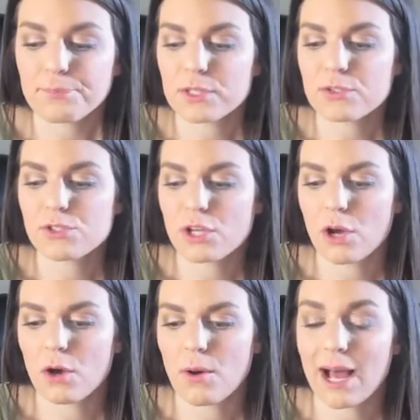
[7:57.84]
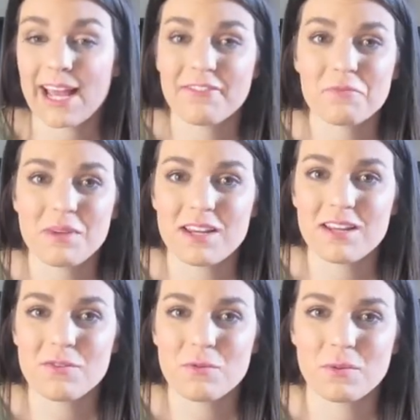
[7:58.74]
So I have a
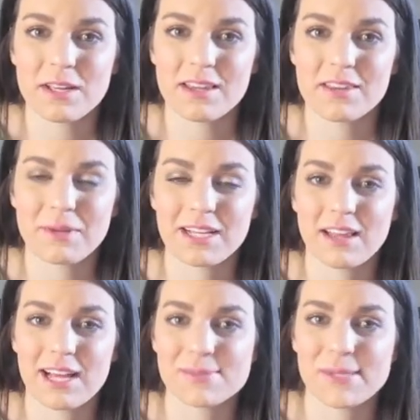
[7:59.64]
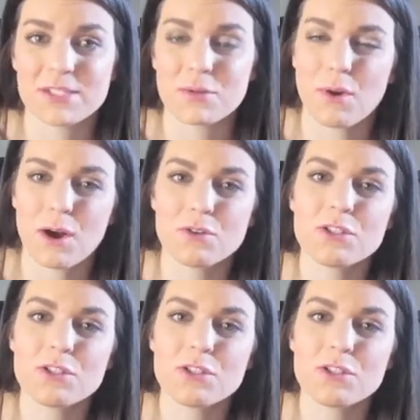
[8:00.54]
meeting with my classmate tomorrow